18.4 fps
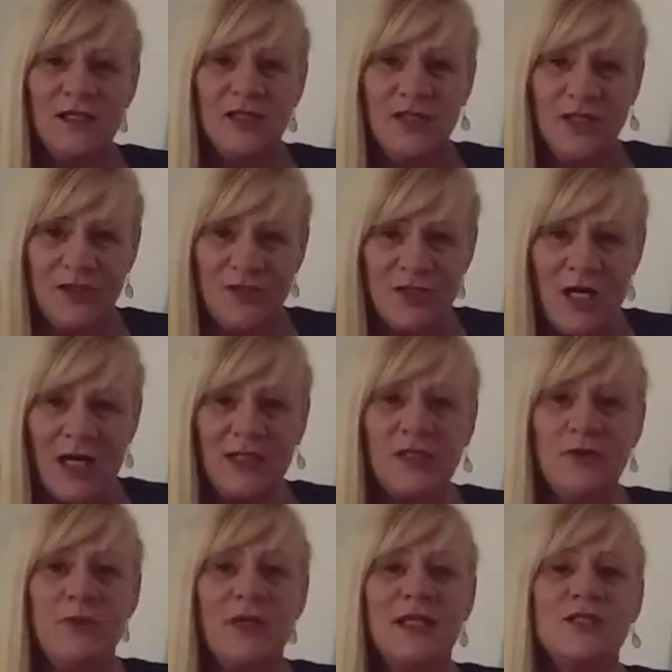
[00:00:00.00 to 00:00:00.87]
In
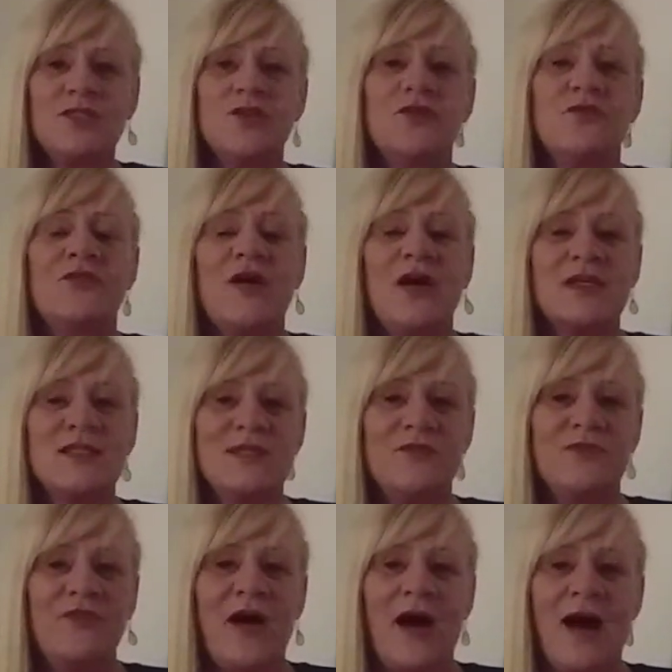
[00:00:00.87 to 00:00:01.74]
January
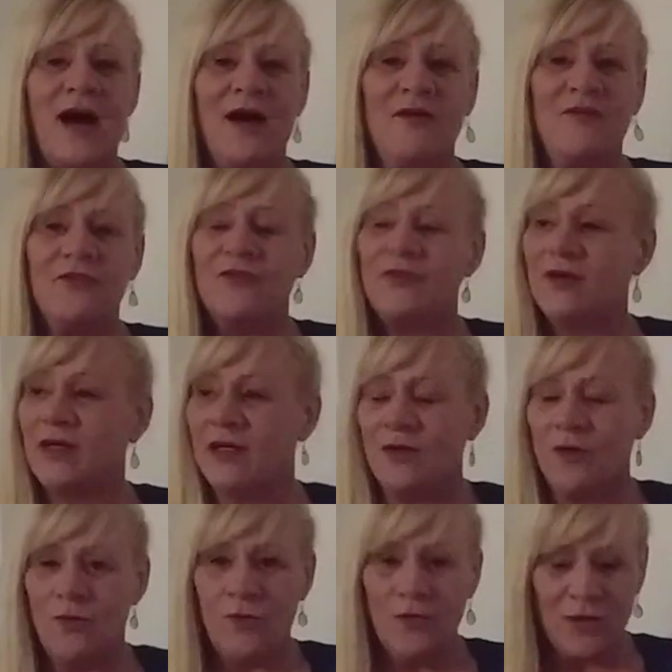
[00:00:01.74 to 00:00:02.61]
2005, it
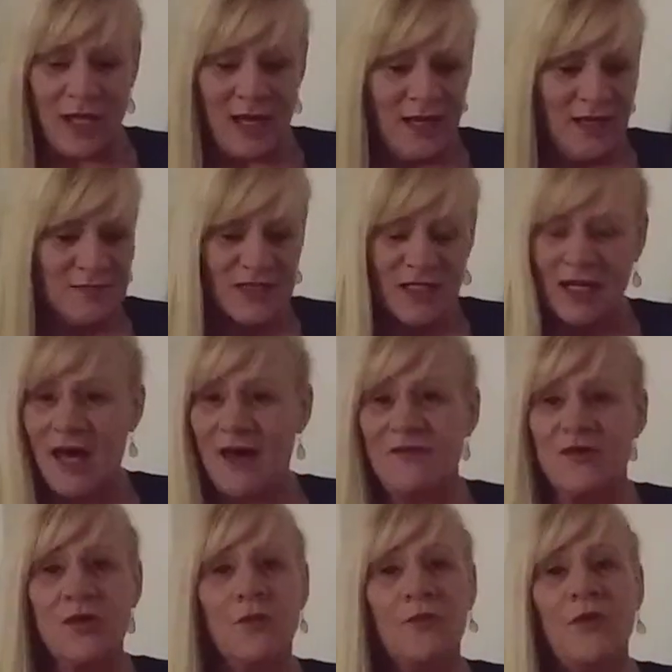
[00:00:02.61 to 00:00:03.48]
all came
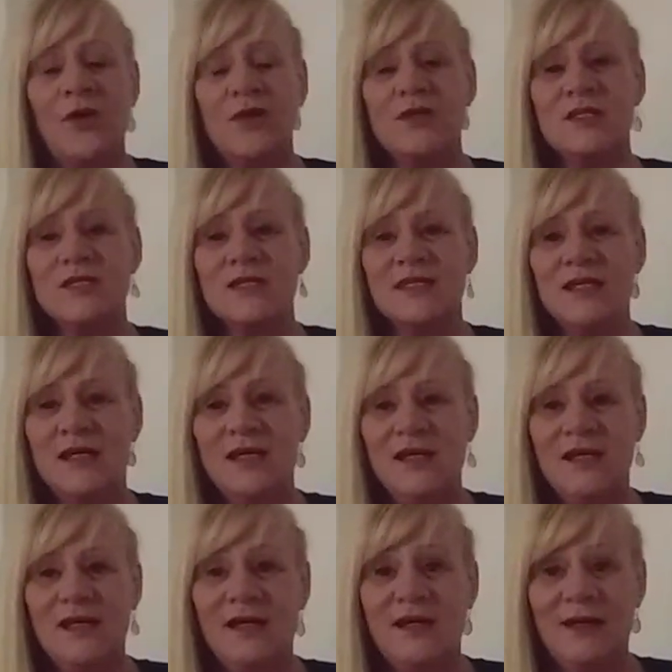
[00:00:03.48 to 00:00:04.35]
together at once.
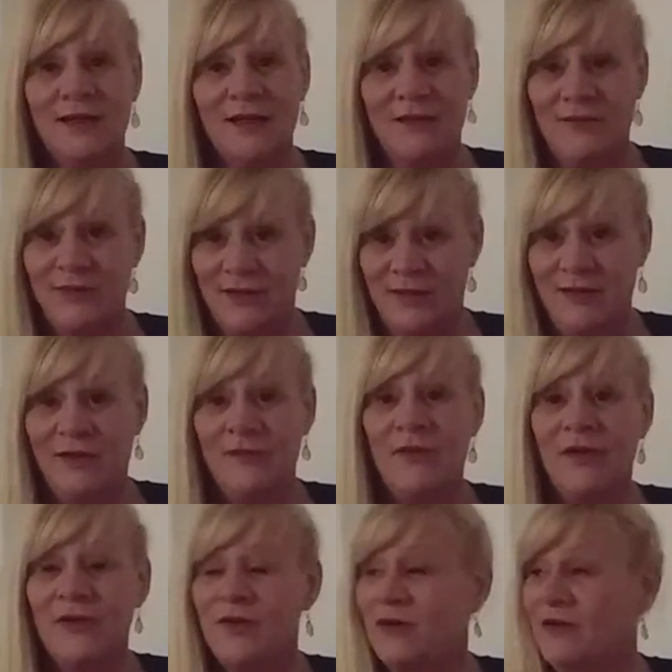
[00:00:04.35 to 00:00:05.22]
And I went, you know
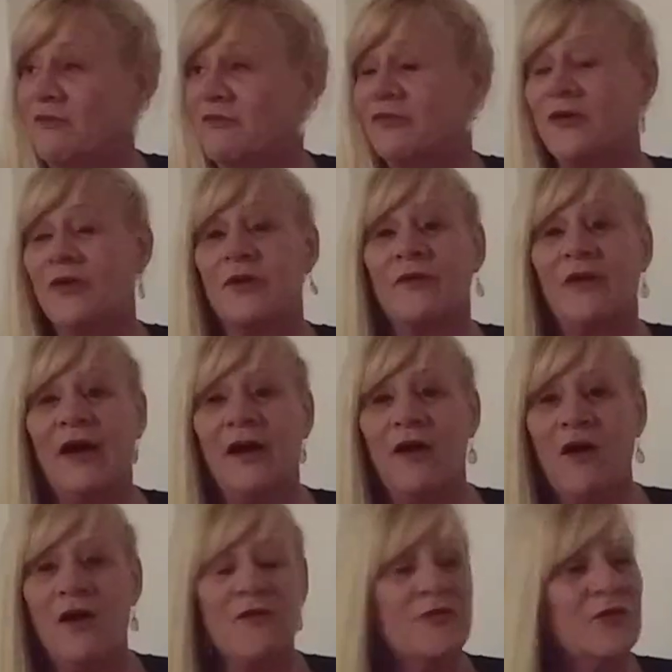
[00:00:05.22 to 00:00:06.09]
what, you can fuck right
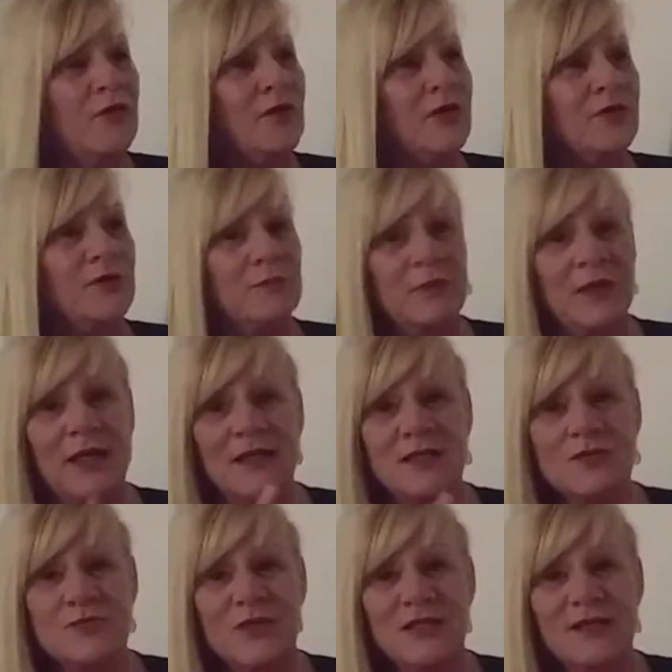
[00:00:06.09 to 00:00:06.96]
off, and got on the plane
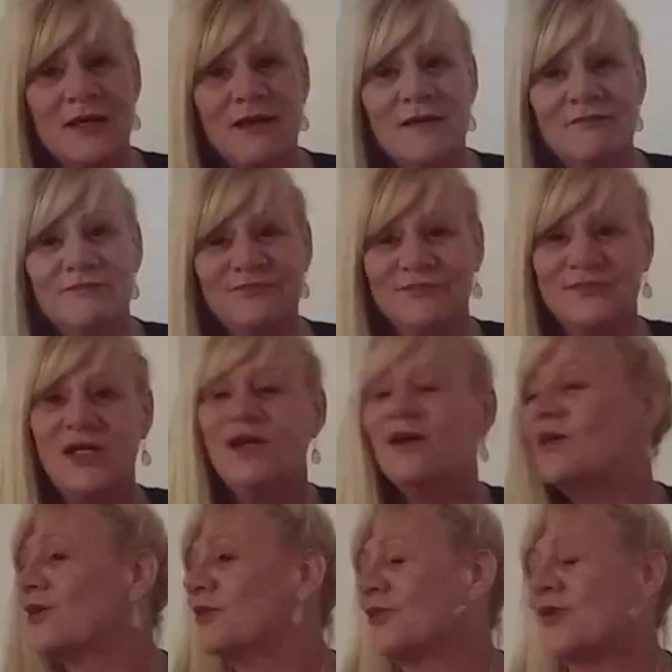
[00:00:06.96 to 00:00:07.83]
to India.
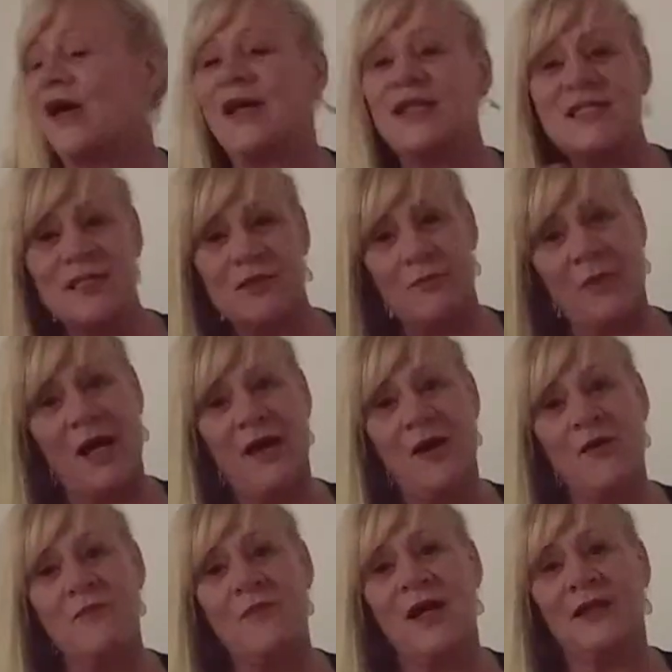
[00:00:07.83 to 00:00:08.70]
Created my
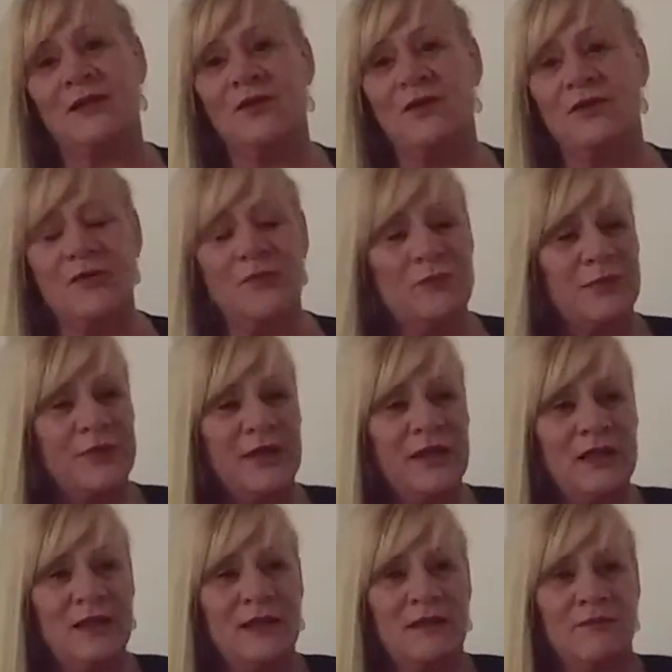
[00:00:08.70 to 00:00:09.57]
own medical
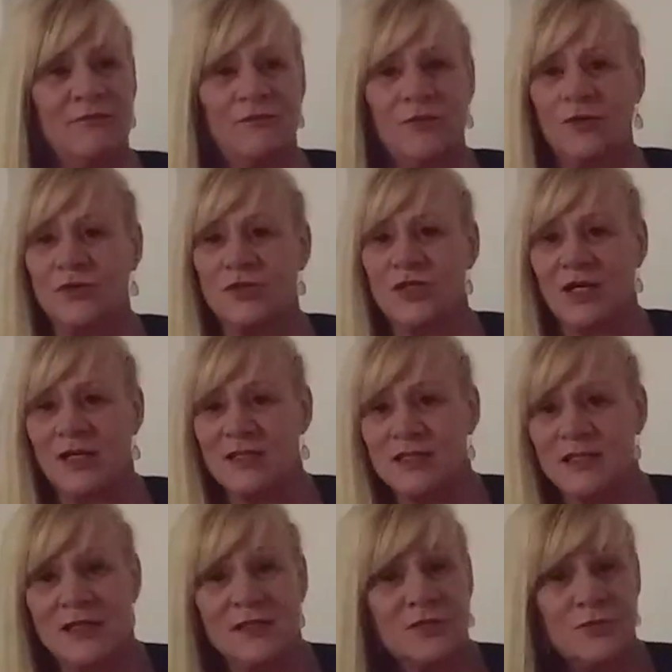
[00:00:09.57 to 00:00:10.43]
company and won
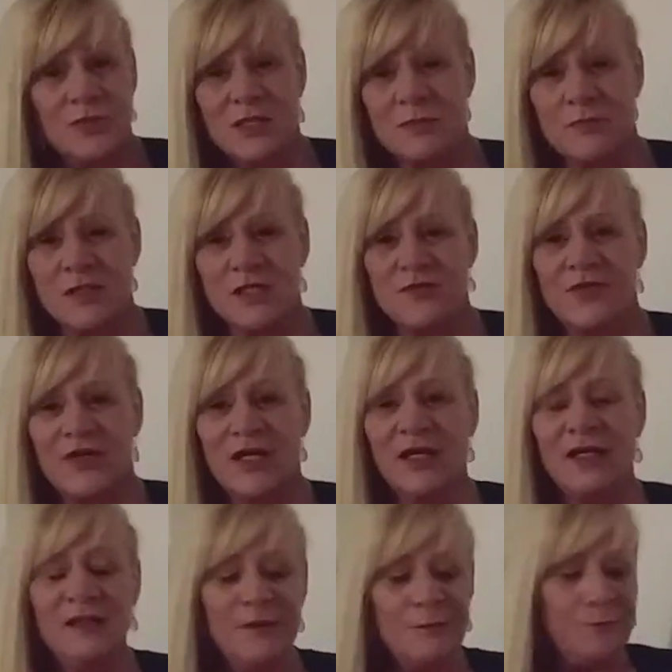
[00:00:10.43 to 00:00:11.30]
Jarvis Den Sweet's bitch for it.